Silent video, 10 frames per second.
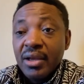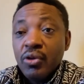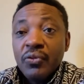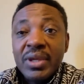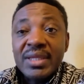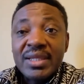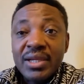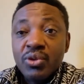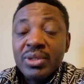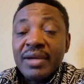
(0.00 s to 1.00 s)
If we
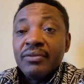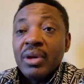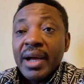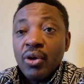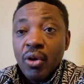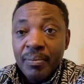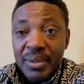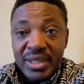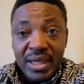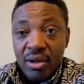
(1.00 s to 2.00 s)
easily use them for
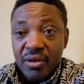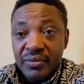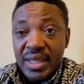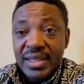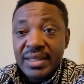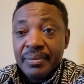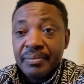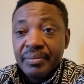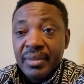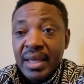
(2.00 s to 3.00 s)
accomplish a lot of things them.
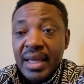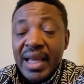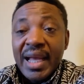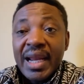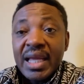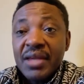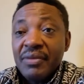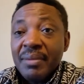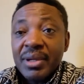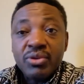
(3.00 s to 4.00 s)
And I give
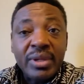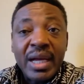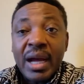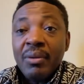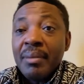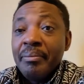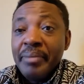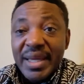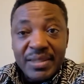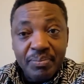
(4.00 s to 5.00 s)
Ambazonia our
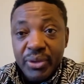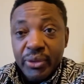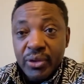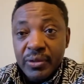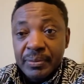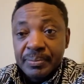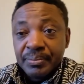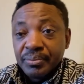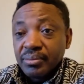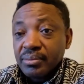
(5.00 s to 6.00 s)
best period.
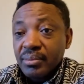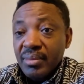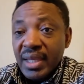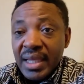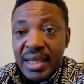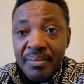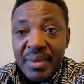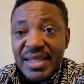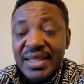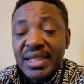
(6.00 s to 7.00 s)
The
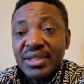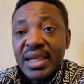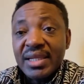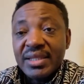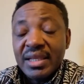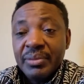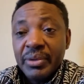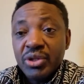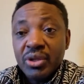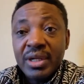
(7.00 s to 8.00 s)
best national
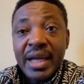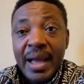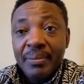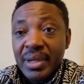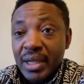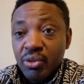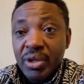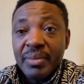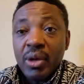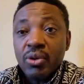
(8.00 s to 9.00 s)
celebration happened
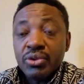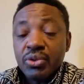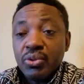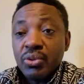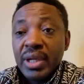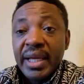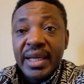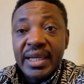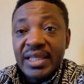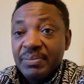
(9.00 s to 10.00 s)
during my control.
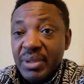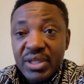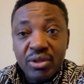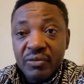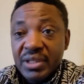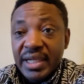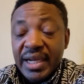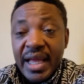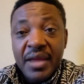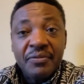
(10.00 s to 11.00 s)
The speeches of
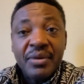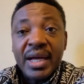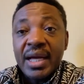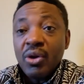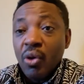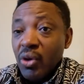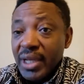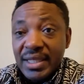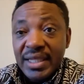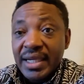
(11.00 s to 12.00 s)
General Efang and all
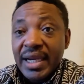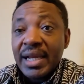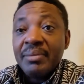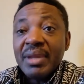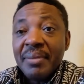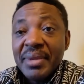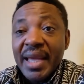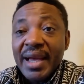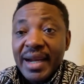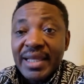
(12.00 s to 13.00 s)
the general that
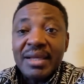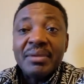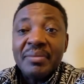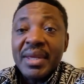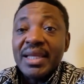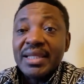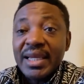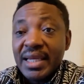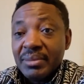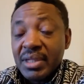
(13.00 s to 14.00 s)
Nami I write them, Nami I
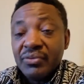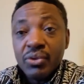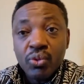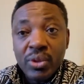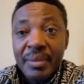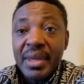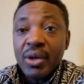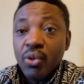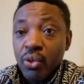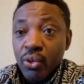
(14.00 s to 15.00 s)
tell them thing for do, Nami
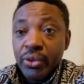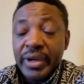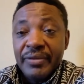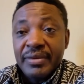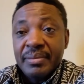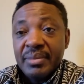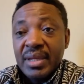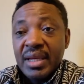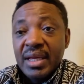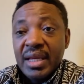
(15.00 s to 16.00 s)
I choreograph them.
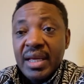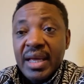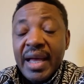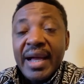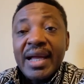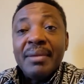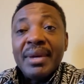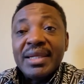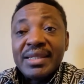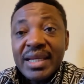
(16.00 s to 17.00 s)
I
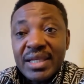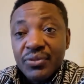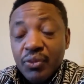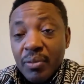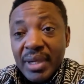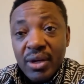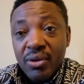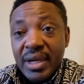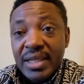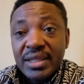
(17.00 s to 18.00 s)
come I transform that
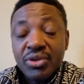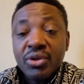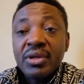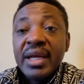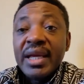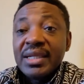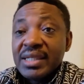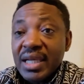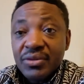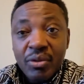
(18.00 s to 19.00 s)
organization,
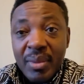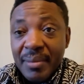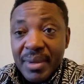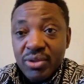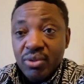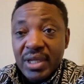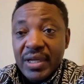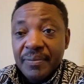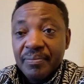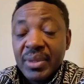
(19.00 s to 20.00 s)
transform Ambazonia.
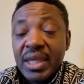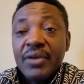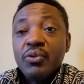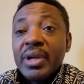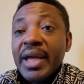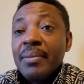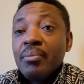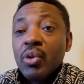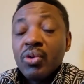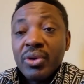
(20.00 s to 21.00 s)
Give una a
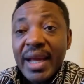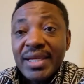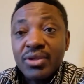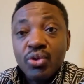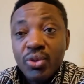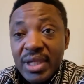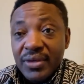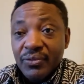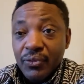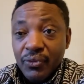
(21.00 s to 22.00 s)
motorized
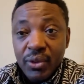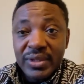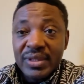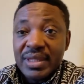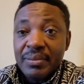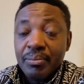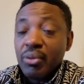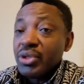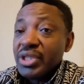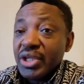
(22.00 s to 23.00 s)
unit for forces them.
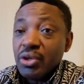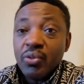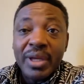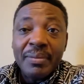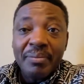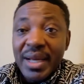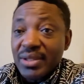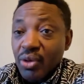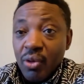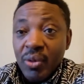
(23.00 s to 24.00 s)
Projection where it
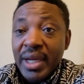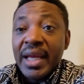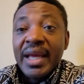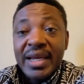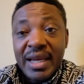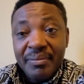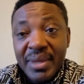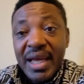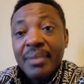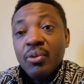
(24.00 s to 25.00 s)
pass all one. Na
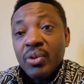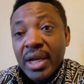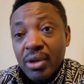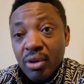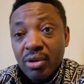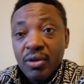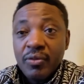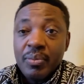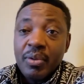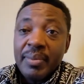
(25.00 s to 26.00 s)
me I be una doctor
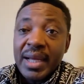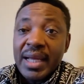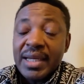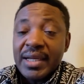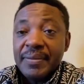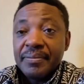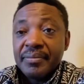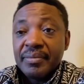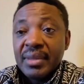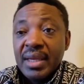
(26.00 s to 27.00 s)
for propaganda.
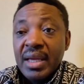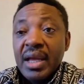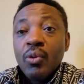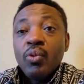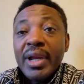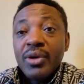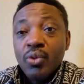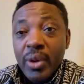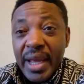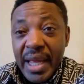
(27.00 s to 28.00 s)
We don't
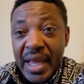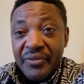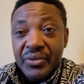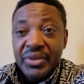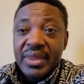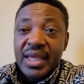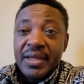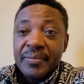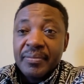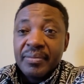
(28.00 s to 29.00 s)
do
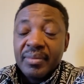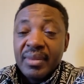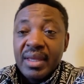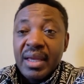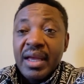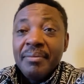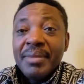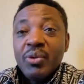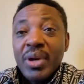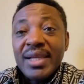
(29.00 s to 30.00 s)
everything.
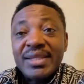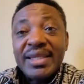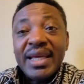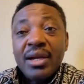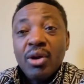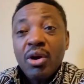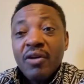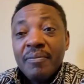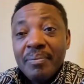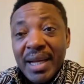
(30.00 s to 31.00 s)
But we don't see a lot
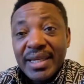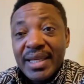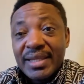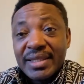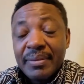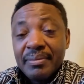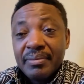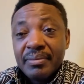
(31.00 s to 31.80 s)
of bad things them.